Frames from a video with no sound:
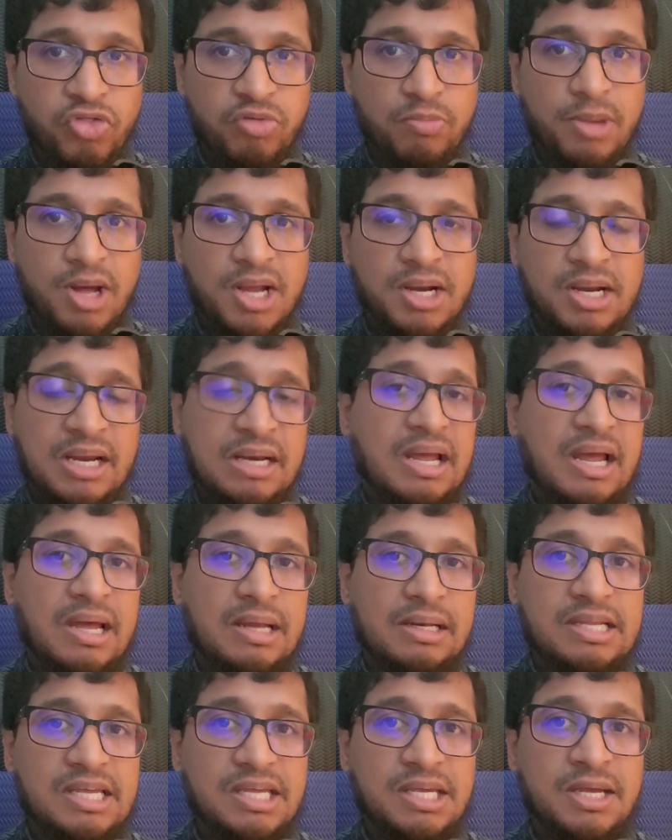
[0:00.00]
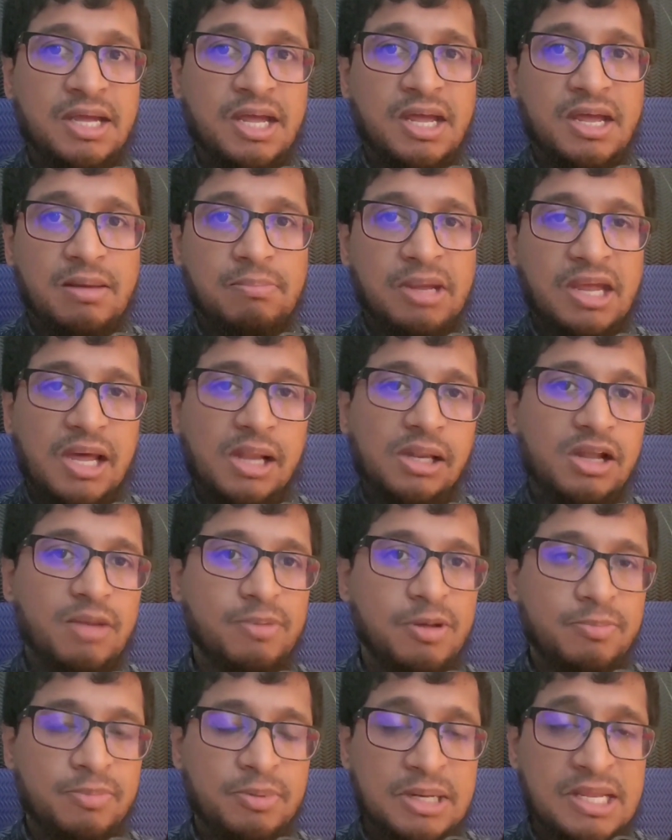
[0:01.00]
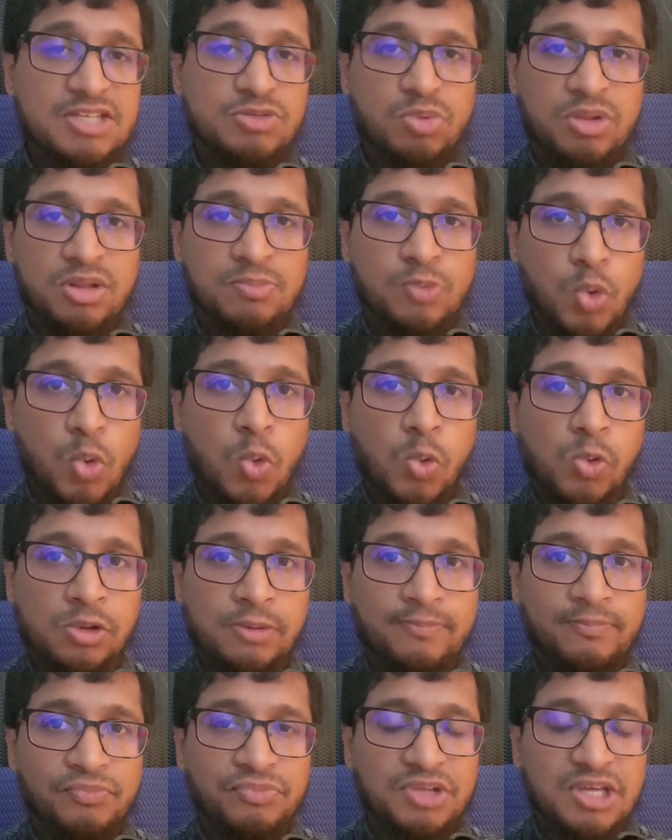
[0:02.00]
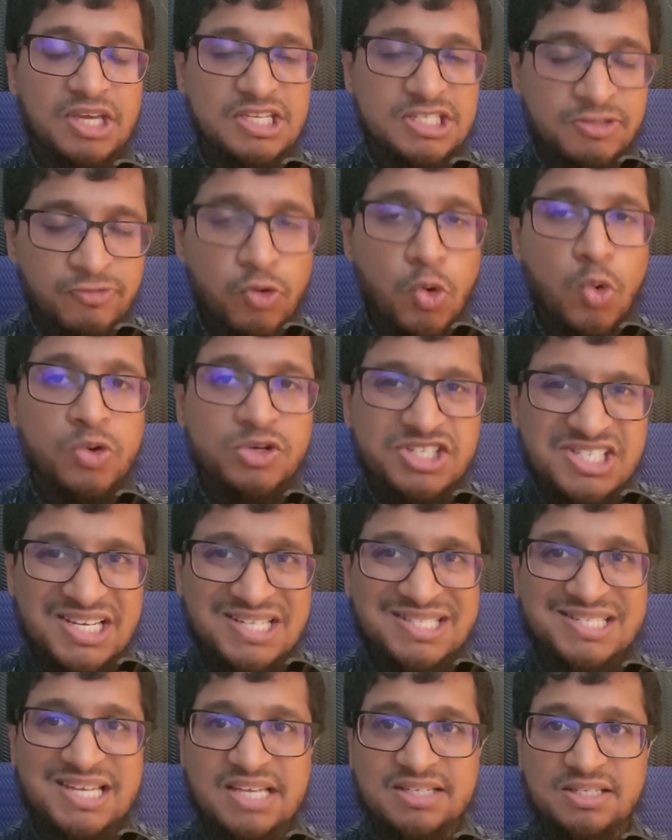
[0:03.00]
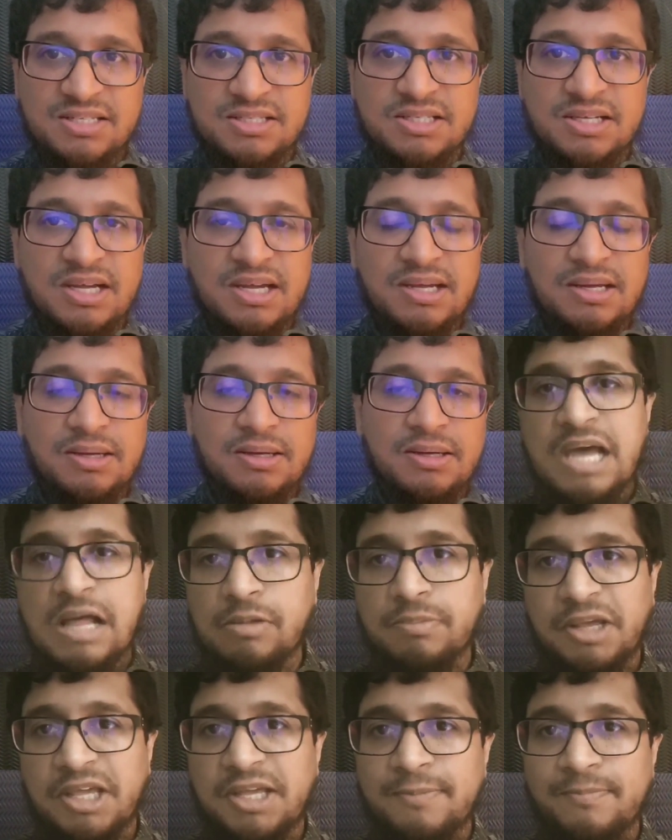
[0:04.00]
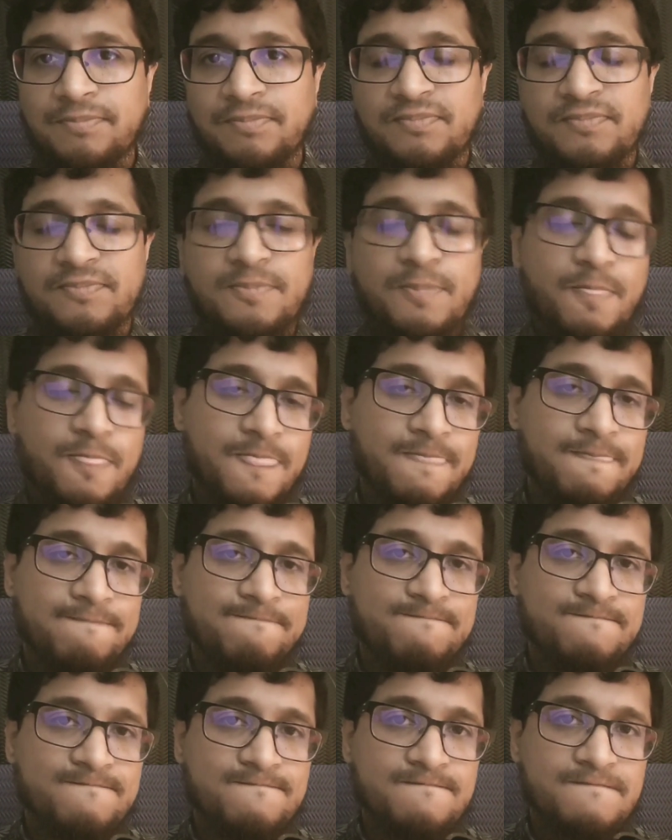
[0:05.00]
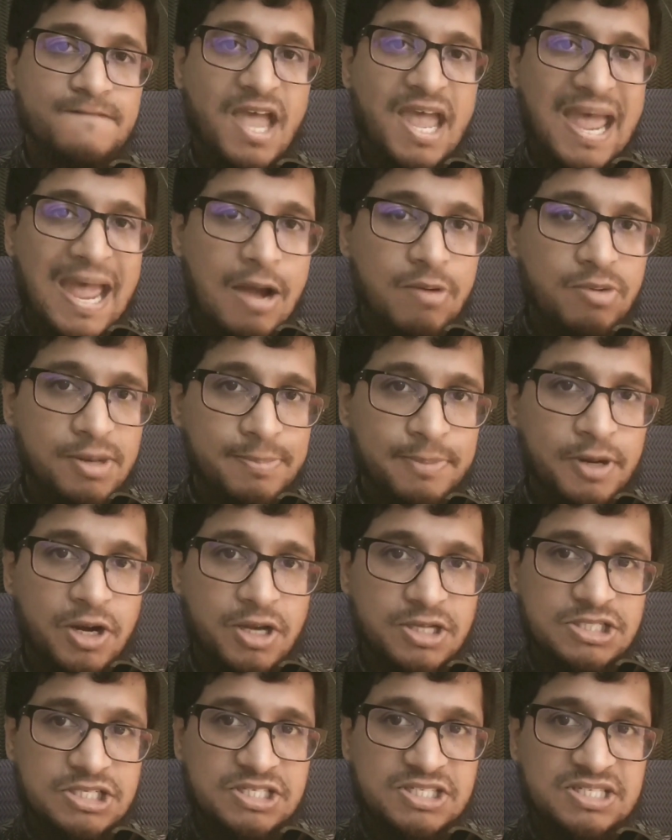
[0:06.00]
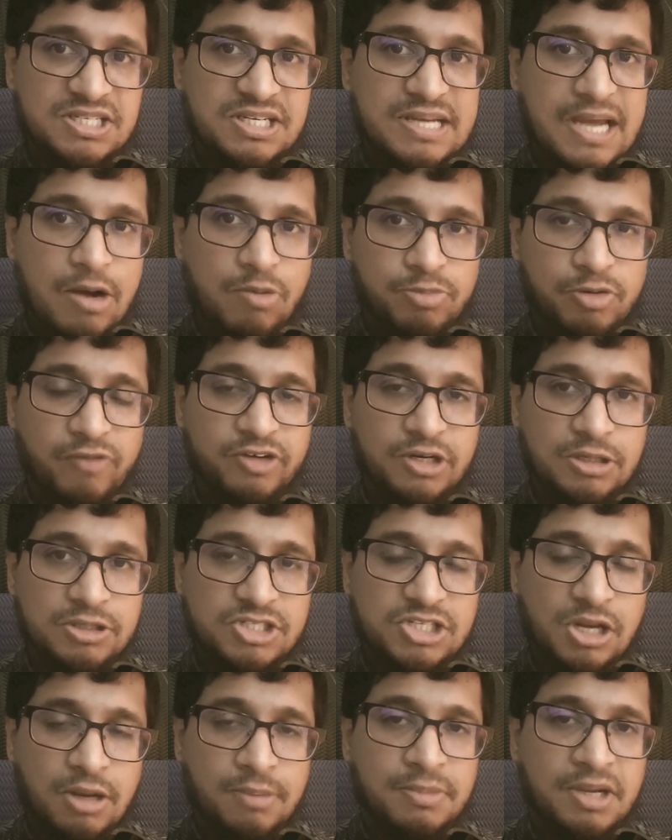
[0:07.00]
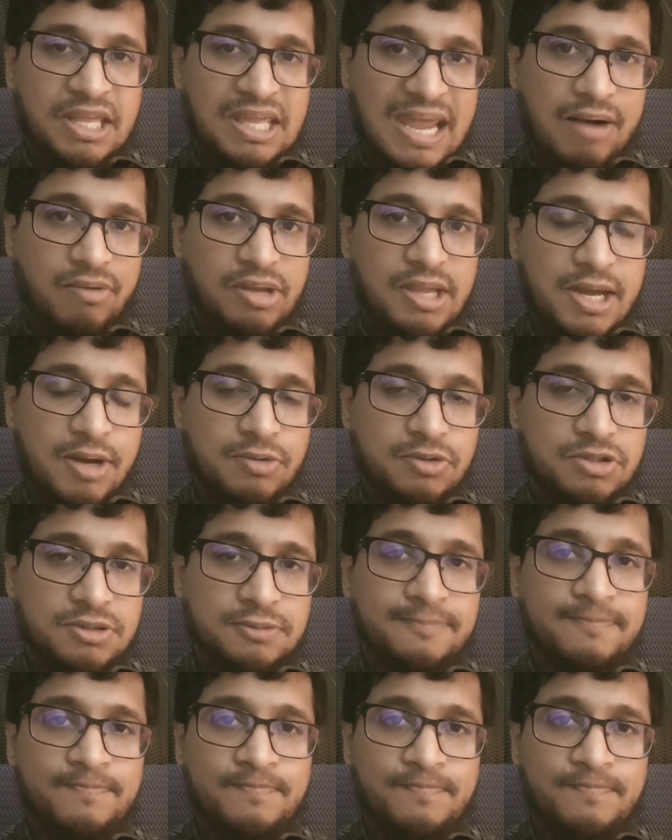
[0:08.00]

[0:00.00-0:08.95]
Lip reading: Uthman and Ali, may Allah be pleased with them all, his four successors. Tell me, how many purges did our Prophet sallallahu alaihi wasallam carry out?